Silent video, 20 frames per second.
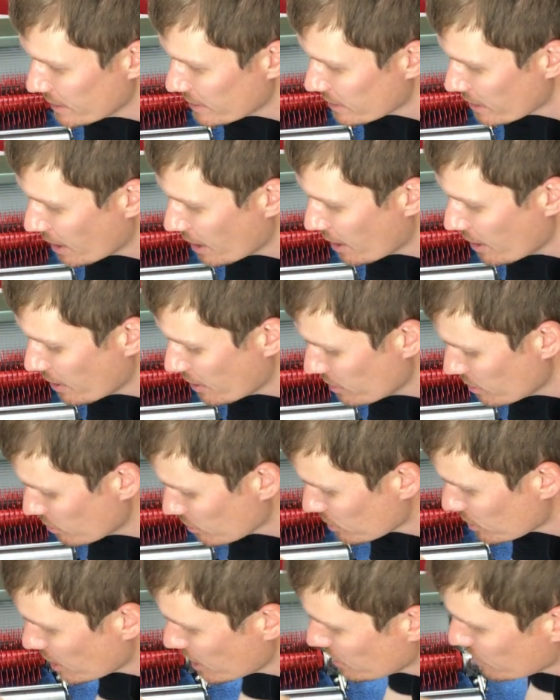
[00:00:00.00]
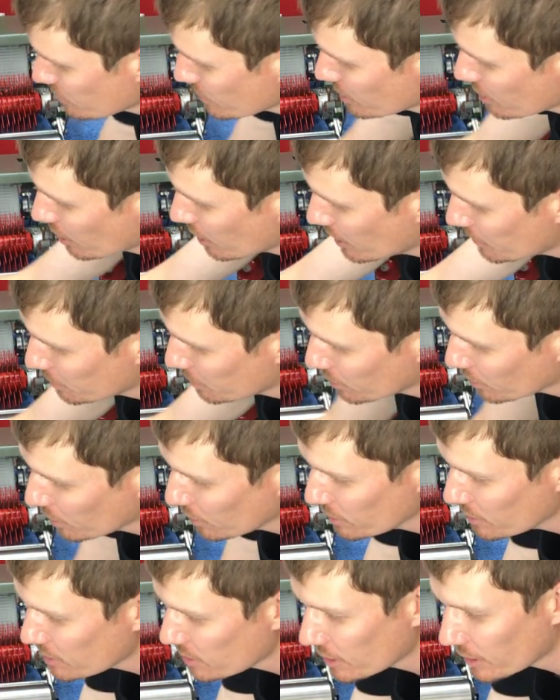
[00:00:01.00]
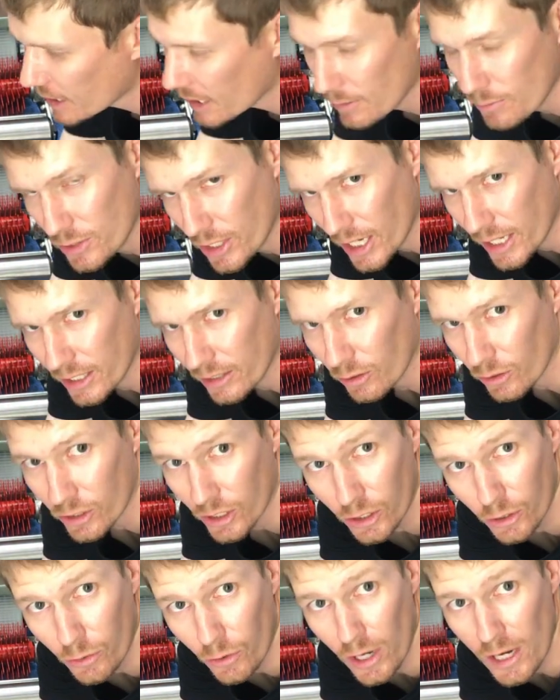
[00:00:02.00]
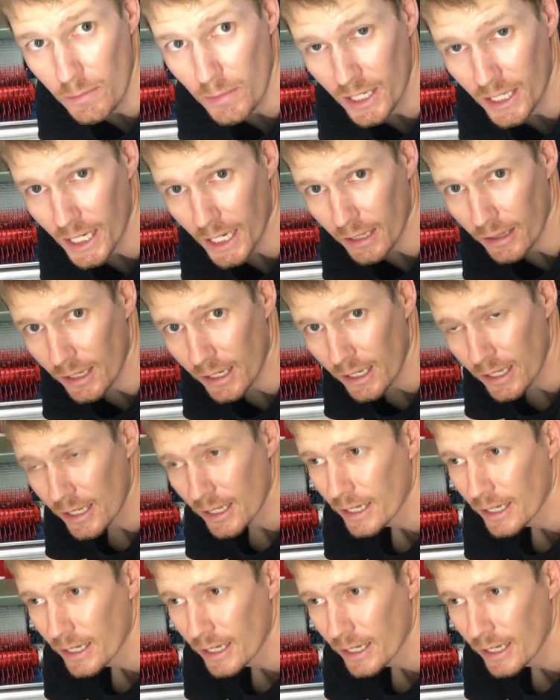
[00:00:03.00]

So you'll see when I apply this, it comes out in like a creamy colour.